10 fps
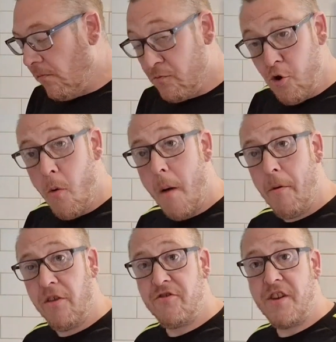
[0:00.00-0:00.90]
Do you know what,
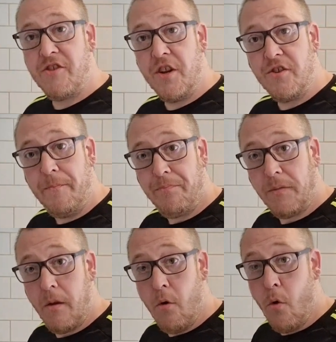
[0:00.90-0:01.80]
brothers and sisters?
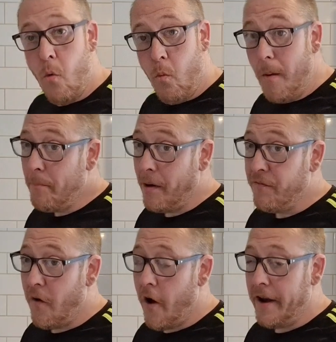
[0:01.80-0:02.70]

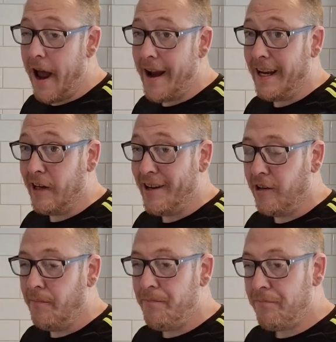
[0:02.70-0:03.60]
£1.49 in Lidl